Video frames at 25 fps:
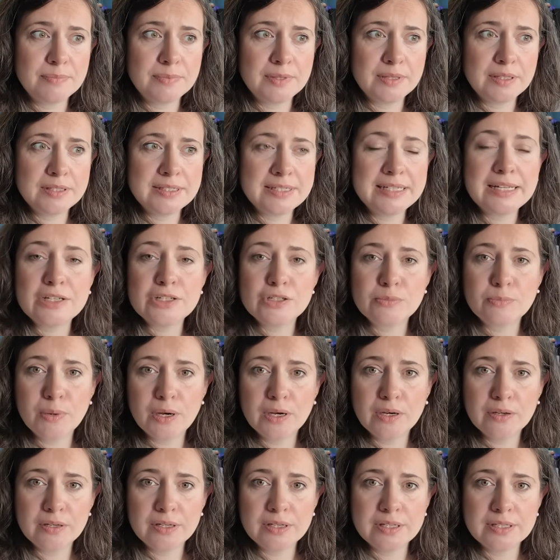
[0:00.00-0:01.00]
stitch
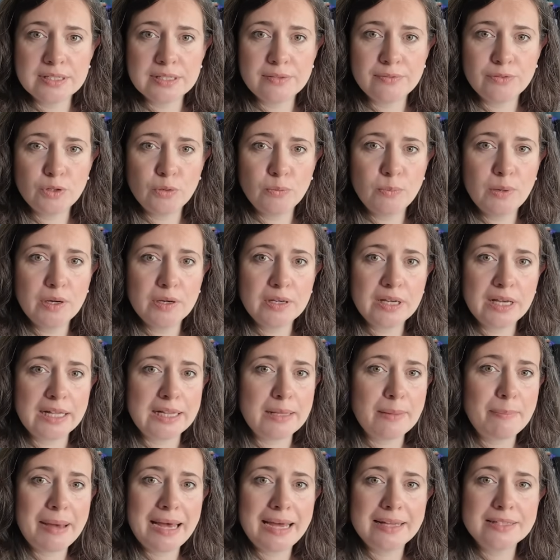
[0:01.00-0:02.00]
markers, if you're marking
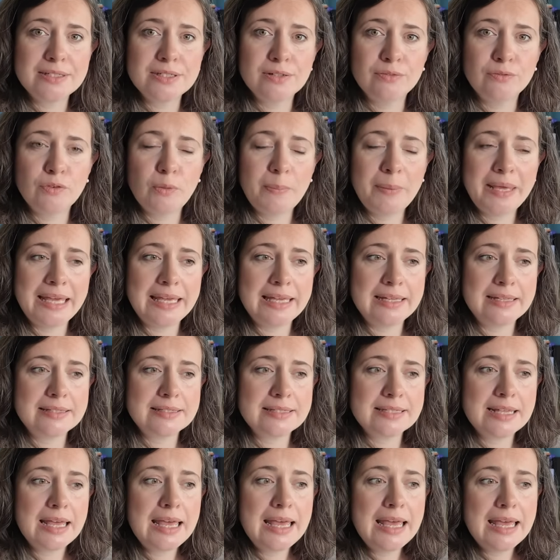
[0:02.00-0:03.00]
the pattern
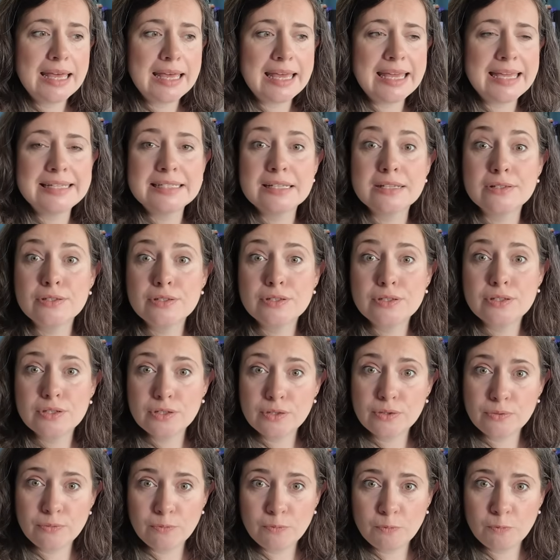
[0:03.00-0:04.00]
repeats, it does
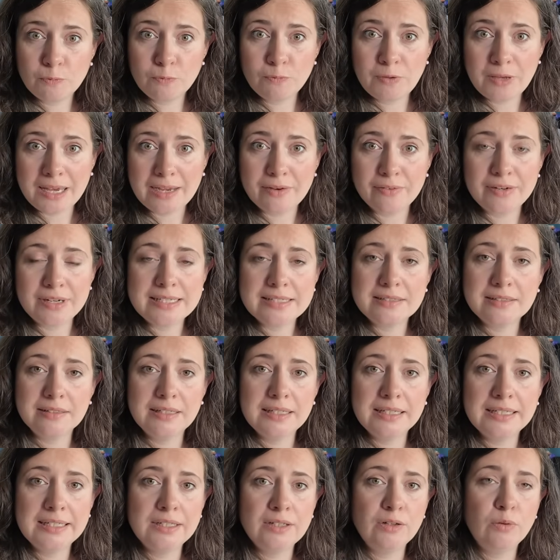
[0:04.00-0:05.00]
vary
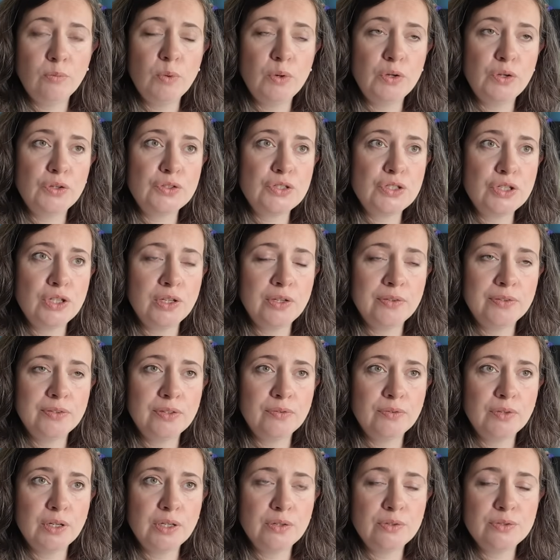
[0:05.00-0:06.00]
slightly on 1 or 2 of the
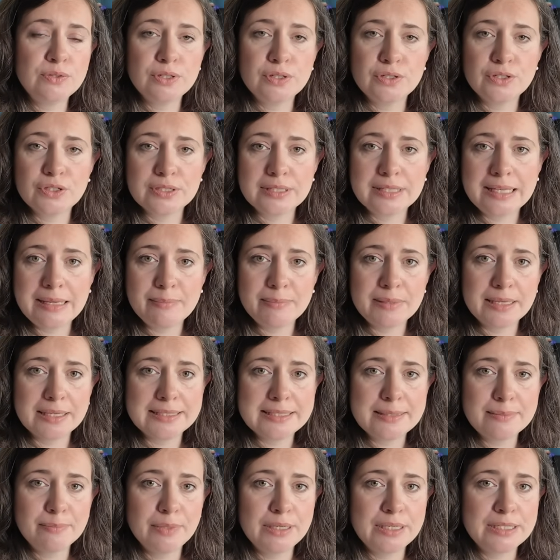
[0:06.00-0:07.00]
rows, so just keep that
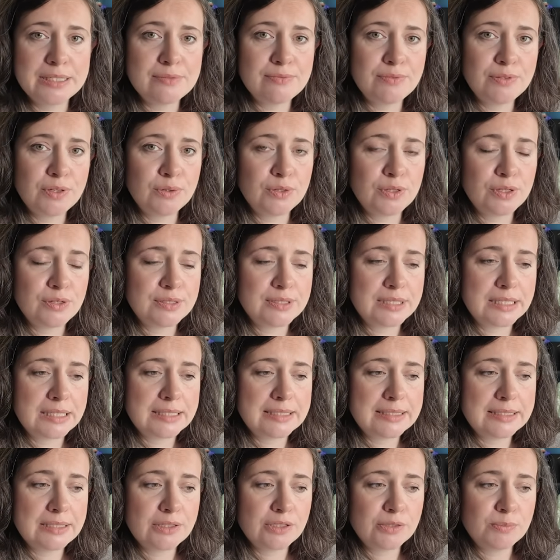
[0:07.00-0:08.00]
in mind if you're using
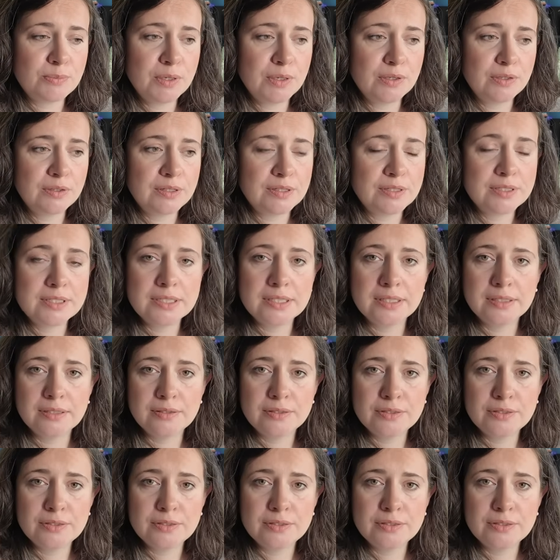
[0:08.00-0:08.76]
stitch markers to